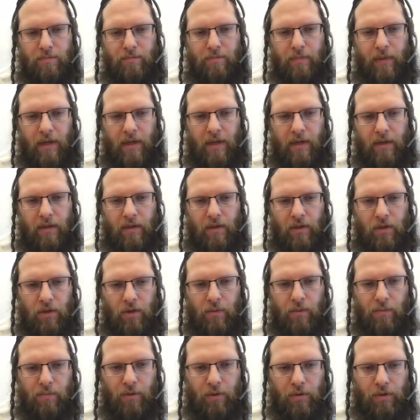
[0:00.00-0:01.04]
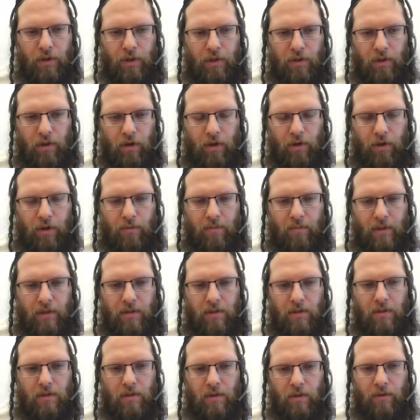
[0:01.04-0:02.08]
by commuting the
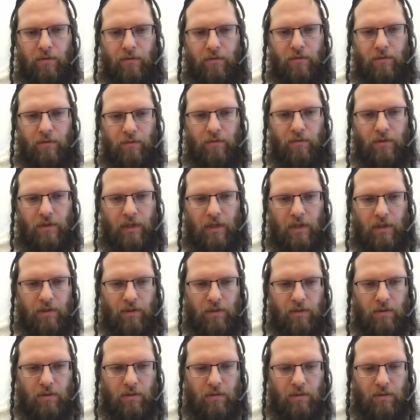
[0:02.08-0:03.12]
arguments of the rotation.